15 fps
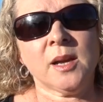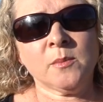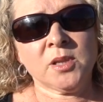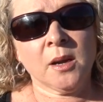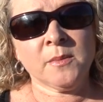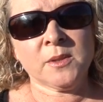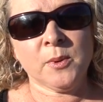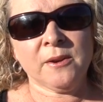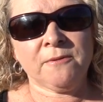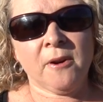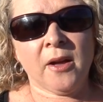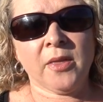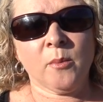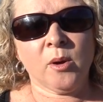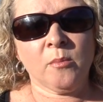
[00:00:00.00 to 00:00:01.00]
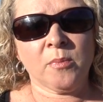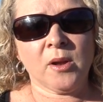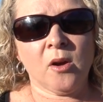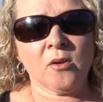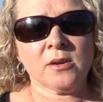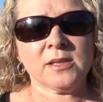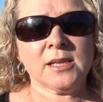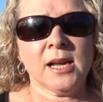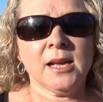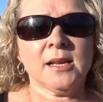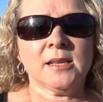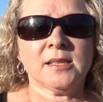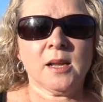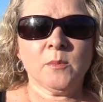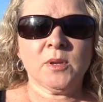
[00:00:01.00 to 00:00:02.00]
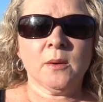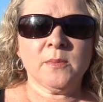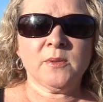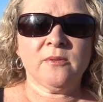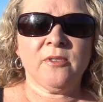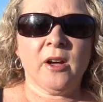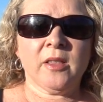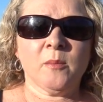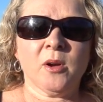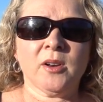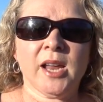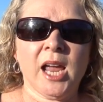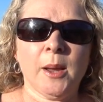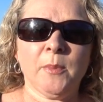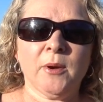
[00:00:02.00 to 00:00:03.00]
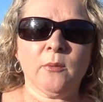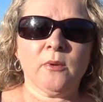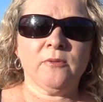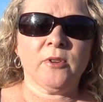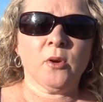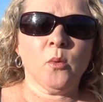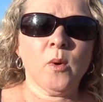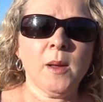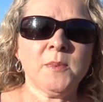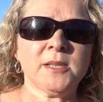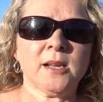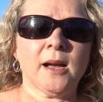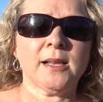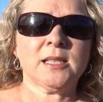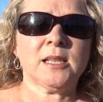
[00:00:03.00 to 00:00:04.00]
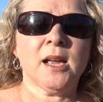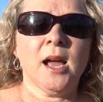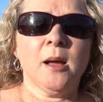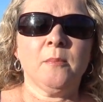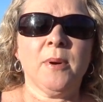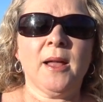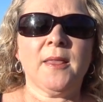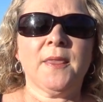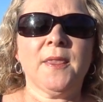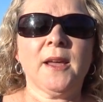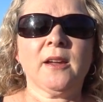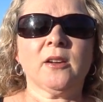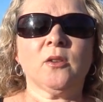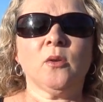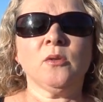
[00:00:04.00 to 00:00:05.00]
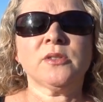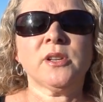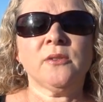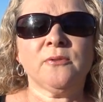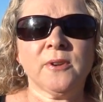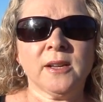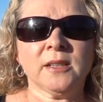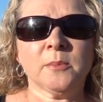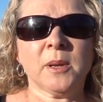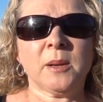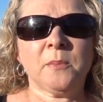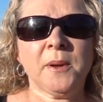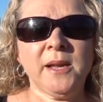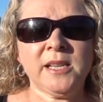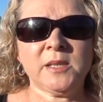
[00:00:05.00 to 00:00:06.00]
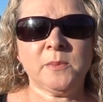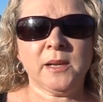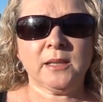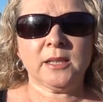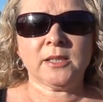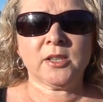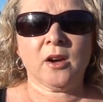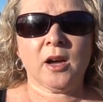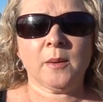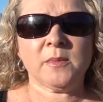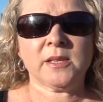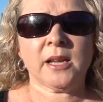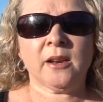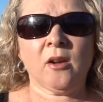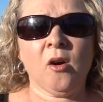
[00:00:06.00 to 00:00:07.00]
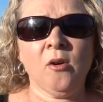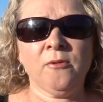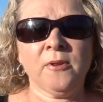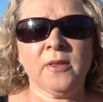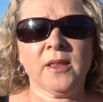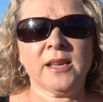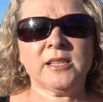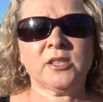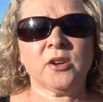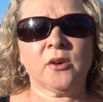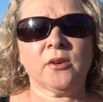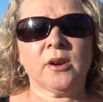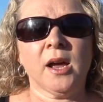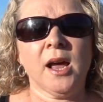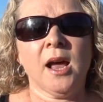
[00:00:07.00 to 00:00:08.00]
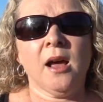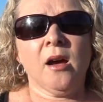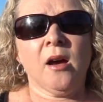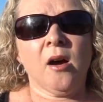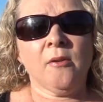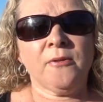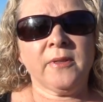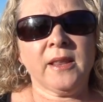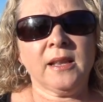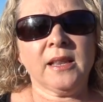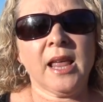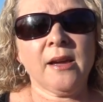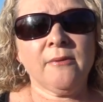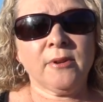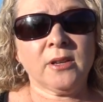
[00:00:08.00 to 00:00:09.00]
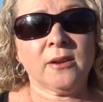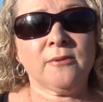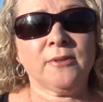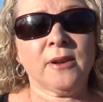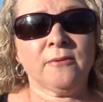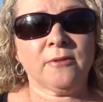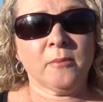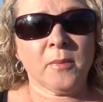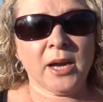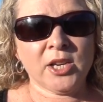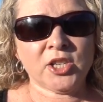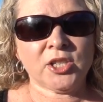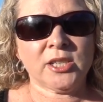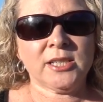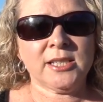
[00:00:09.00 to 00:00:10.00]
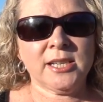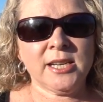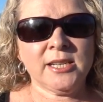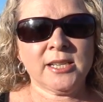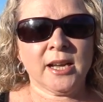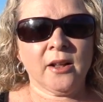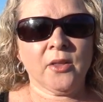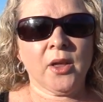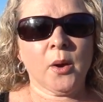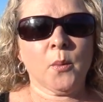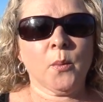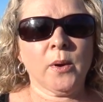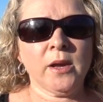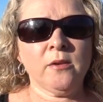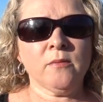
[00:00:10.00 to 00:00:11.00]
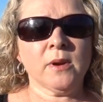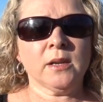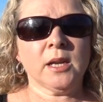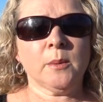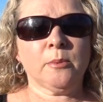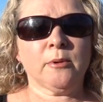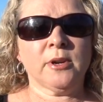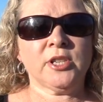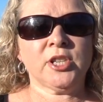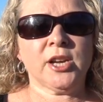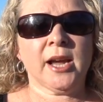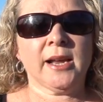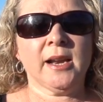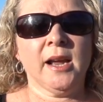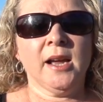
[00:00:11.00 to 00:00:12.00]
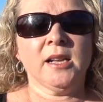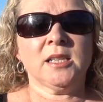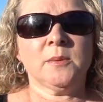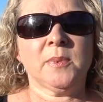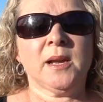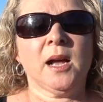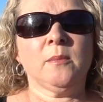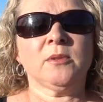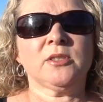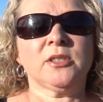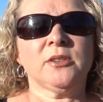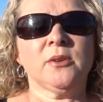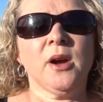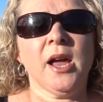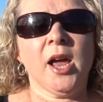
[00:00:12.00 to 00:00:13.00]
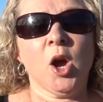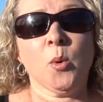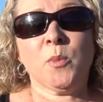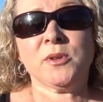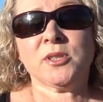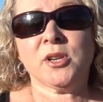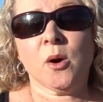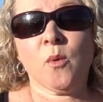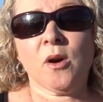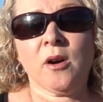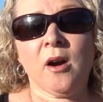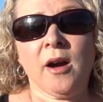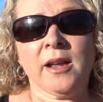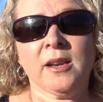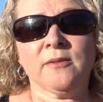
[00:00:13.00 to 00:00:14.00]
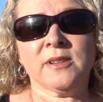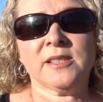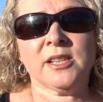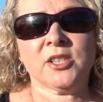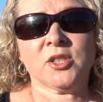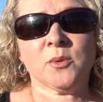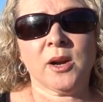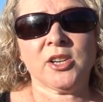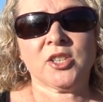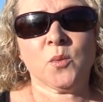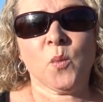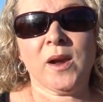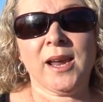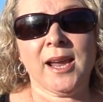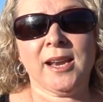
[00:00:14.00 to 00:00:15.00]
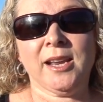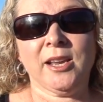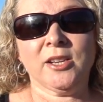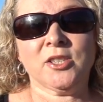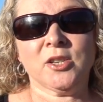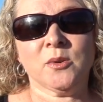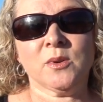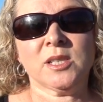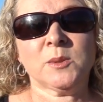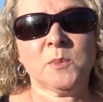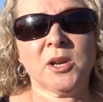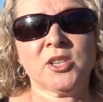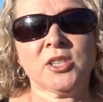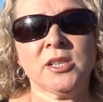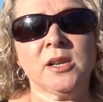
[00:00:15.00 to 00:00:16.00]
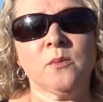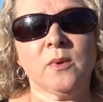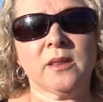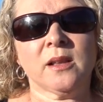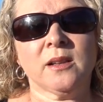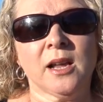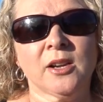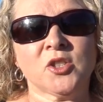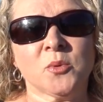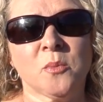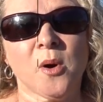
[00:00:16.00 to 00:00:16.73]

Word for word: sometimes we find them on blogs, sometimes we find them on camping review websites, but that can also feel a bit piecemeal at times, and often these don't offer the level of information and detail that we really appreciate to be able to help us know what kind of a situation we're getting into, especially with a larger